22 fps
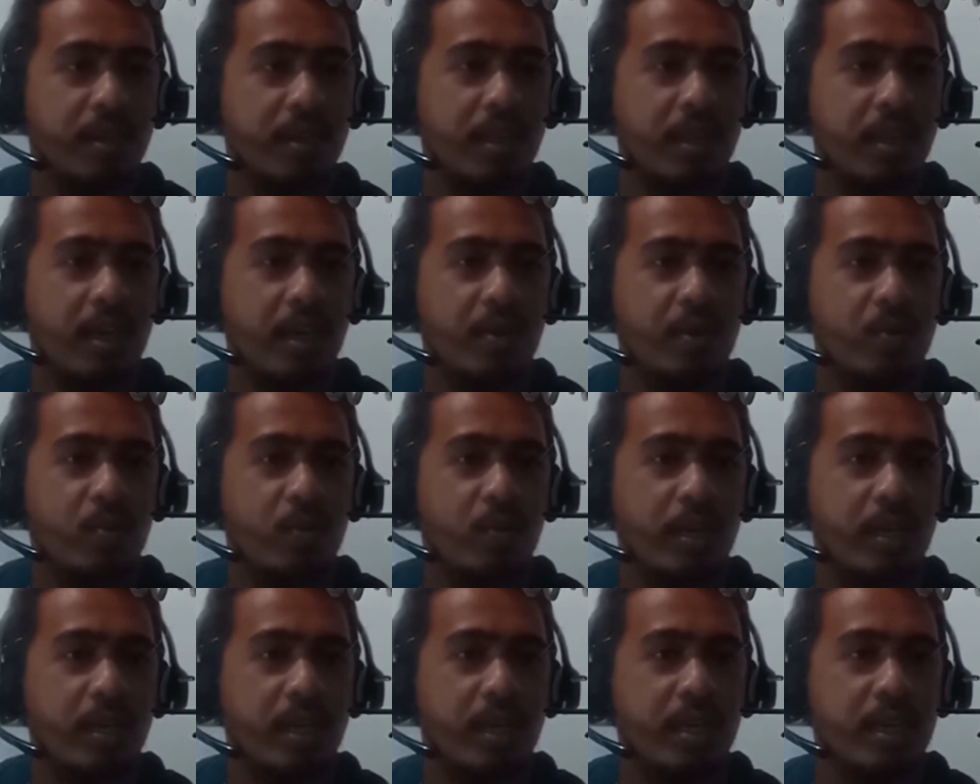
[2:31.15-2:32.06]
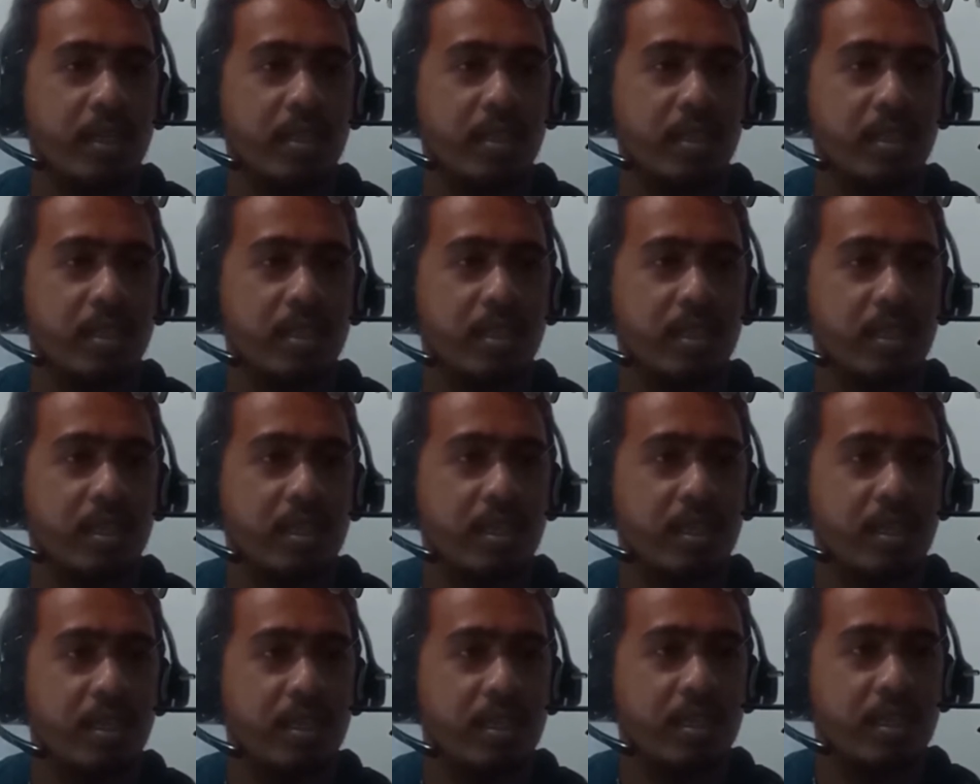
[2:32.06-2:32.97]
The other one is
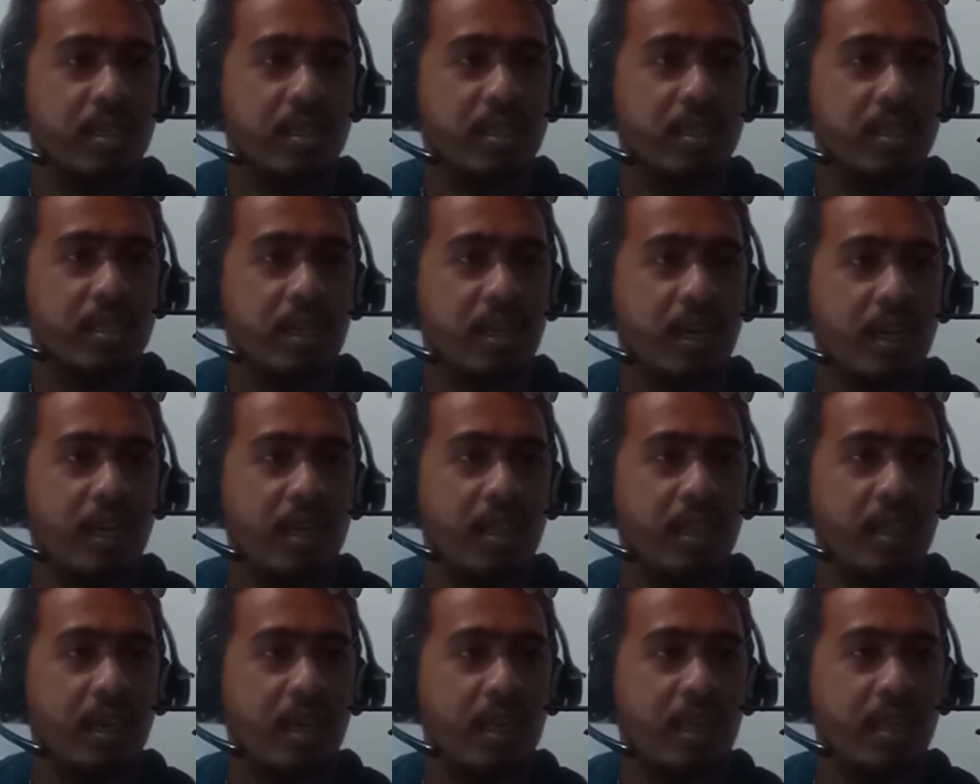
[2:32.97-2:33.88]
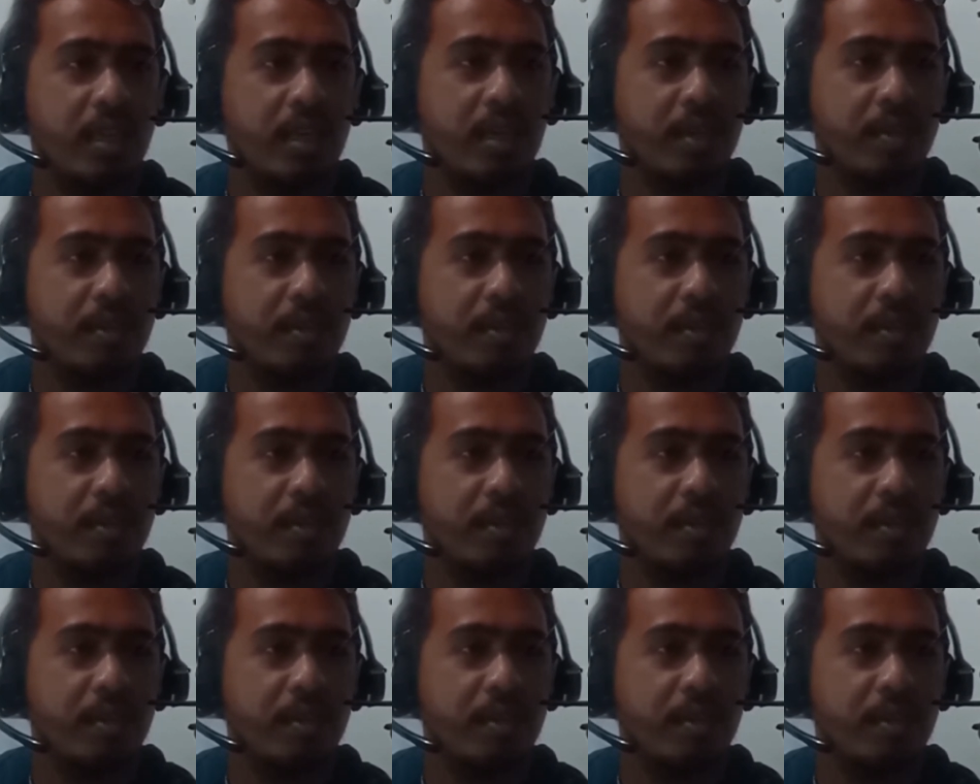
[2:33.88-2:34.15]
sine theta